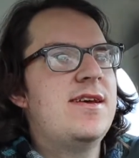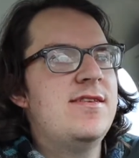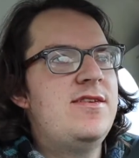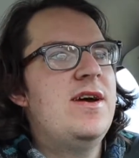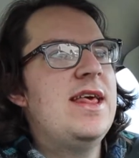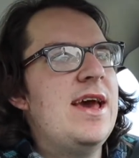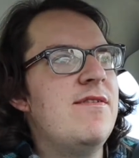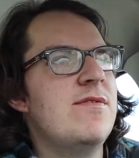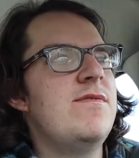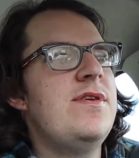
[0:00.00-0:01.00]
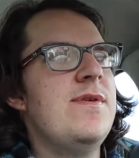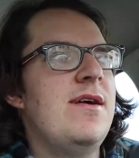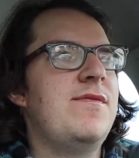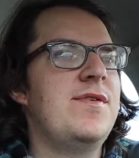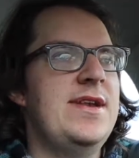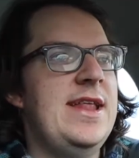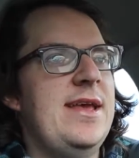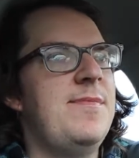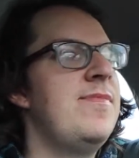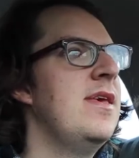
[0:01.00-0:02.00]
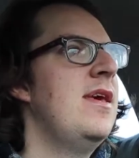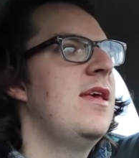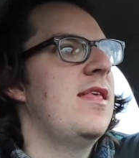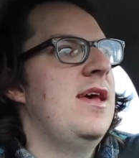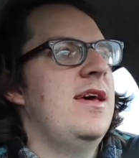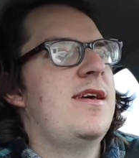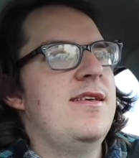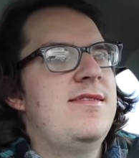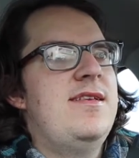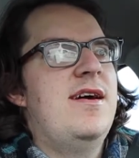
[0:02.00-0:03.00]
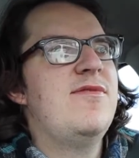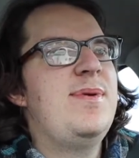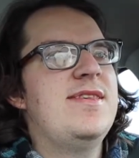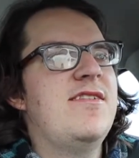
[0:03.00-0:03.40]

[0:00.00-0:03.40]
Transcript: Because, you know, I didn't have a review out for today. Because, uh, you know, I was busy.